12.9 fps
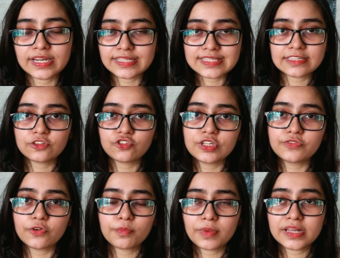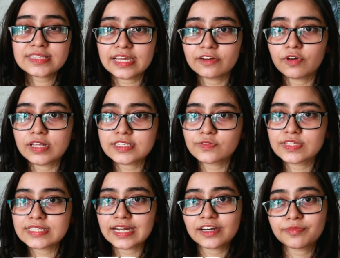let's say, 3-4 months, and once we
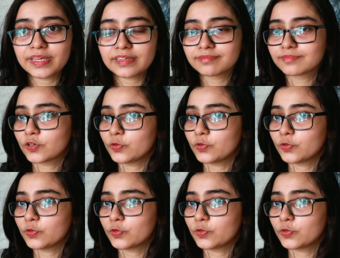start making,